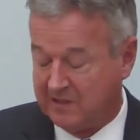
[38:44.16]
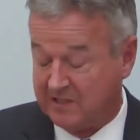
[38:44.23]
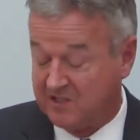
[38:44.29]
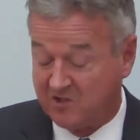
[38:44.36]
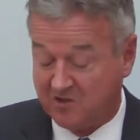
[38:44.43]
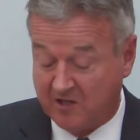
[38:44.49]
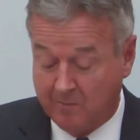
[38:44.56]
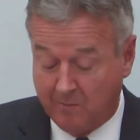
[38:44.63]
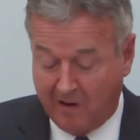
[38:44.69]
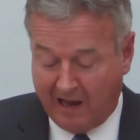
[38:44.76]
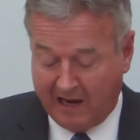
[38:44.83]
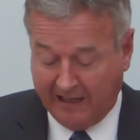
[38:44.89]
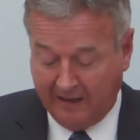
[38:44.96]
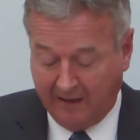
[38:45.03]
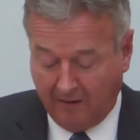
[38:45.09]

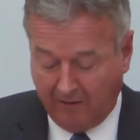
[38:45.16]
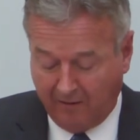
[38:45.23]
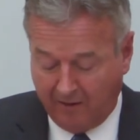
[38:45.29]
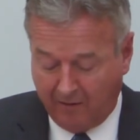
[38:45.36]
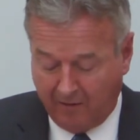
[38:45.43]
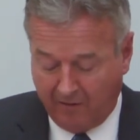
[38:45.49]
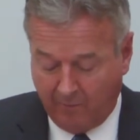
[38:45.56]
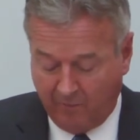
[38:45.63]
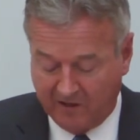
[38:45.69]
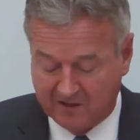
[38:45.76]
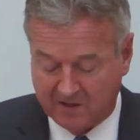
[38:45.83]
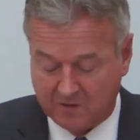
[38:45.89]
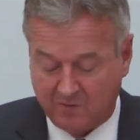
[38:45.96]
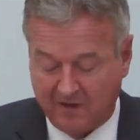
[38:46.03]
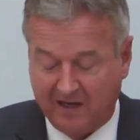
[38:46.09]
streamlining that the
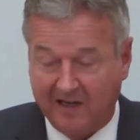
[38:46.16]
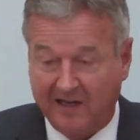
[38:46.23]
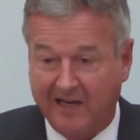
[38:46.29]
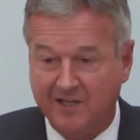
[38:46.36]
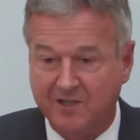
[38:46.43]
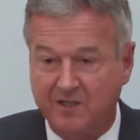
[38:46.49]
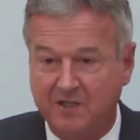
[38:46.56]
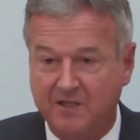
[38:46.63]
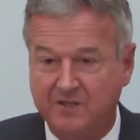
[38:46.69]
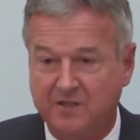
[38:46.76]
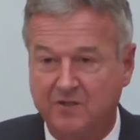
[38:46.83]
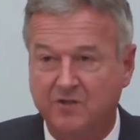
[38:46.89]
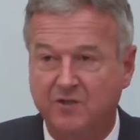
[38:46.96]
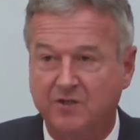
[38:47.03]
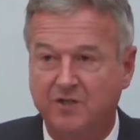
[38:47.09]
Brussels regulation
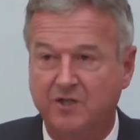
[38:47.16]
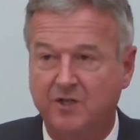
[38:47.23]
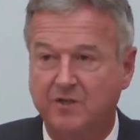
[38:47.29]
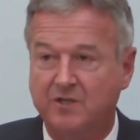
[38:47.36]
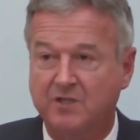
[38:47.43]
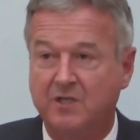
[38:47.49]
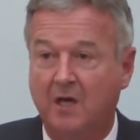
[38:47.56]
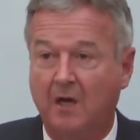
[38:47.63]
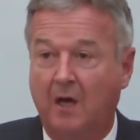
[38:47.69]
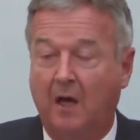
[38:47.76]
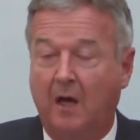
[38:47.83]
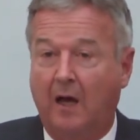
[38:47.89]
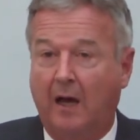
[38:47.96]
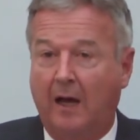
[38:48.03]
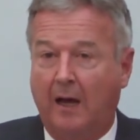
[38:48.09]
has introduced,
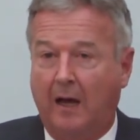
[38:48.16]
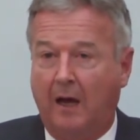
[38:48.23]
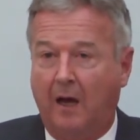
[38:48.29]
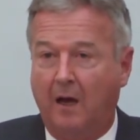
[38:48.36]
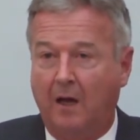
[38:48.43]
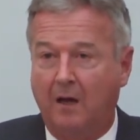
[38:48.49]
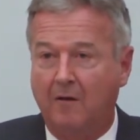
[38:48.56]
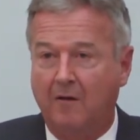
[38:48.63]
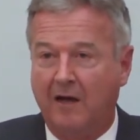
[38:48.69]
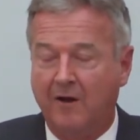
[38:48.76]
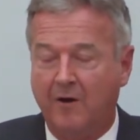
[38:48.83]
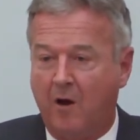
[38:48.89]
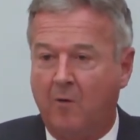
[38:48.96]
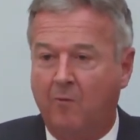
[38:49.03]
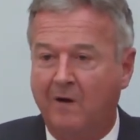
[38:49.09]
are
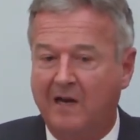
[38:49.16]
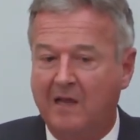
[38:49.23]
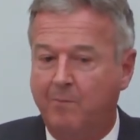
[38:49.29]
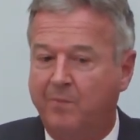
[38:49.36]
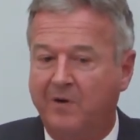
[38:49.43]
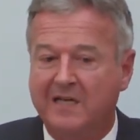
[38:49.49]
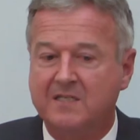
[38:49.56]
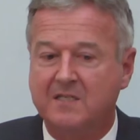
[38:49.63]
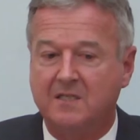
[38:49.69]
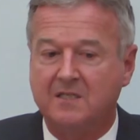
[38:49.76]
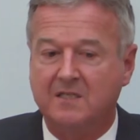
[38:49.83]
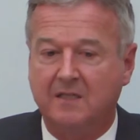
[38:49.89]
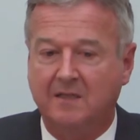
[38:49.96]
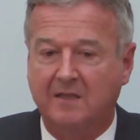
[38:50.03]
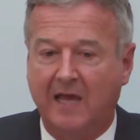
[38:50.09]
not really
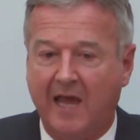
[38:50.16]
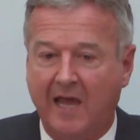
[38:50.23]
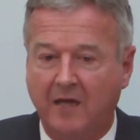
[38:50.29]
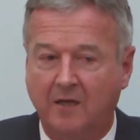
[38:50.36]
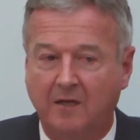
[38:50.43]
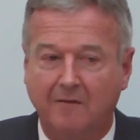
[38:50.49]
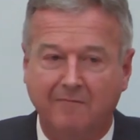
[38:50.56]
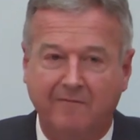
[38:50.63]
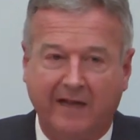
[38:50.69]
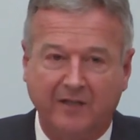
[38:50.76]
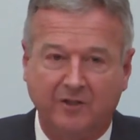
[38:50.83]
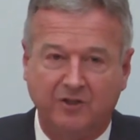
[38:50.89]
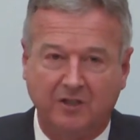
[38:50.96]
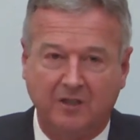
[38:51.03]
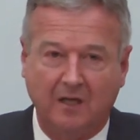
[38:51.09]
present in the Hague
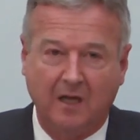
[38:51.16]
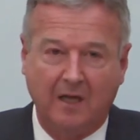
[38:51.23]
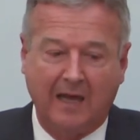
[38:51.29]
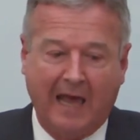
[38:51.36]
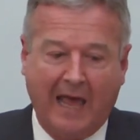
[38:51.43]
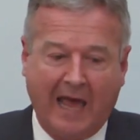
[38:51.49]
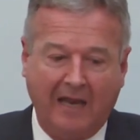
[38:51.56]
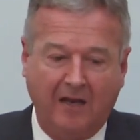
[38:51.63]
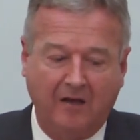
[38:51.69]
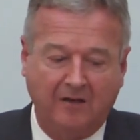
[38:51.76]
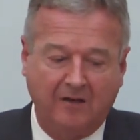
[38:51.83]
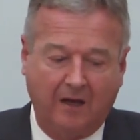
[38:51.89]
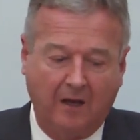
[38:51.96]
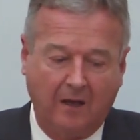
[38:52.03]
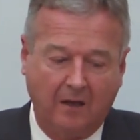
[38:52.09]
Convention, and